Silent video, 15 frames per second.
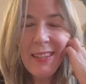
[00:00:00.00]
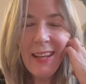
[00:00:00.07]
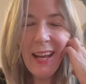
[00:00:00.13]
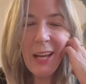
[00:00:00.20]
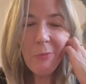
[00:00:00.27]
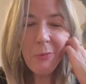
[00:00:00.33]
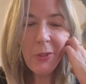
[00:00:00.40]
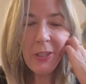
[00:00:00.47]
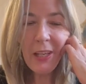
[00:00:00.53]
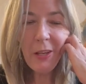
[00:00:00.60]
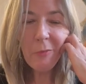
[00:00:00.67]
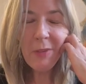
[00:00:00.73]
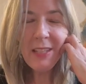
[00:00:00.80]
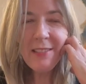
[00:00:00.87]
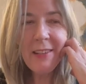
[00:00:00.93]
I'm looking
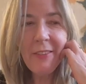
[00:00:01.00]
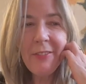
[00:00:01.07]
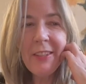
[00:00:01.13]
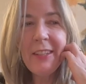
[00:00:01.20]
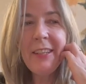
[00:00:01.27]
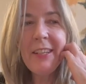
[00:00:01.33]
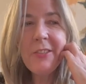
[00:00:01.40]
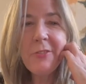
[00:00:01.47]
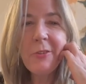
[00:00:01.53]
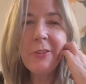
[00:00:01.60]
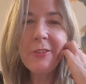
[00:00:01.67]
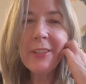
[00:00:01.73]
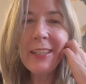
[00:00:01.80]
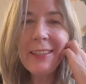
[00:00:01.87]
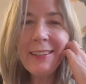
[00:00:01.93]
at myself in high school
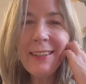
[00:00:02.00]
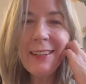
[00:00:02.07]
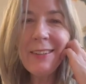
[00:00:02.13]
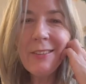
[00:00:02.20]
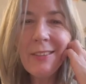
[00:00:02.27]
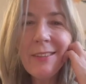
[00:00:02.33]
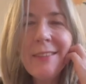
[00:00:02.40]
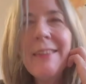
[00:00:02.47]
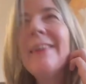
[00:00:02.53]
right now.